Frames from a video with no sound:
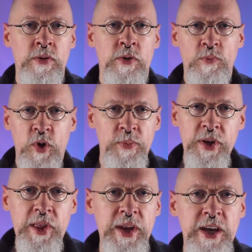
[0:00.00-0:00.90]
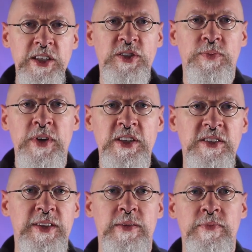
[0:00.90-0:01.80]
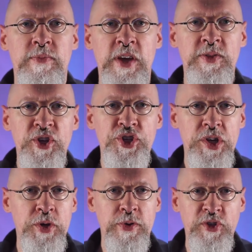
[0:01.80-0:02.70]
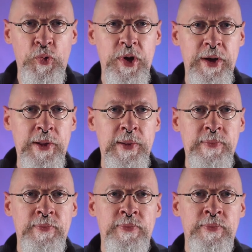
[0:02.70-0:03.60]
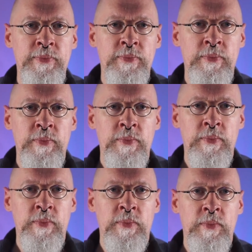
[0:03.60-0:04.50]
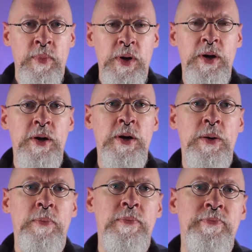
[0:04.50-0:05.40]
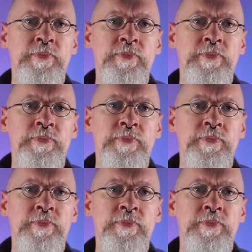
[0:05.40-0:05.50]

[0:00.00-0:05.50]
her mobility is is in the shitter as well. Um,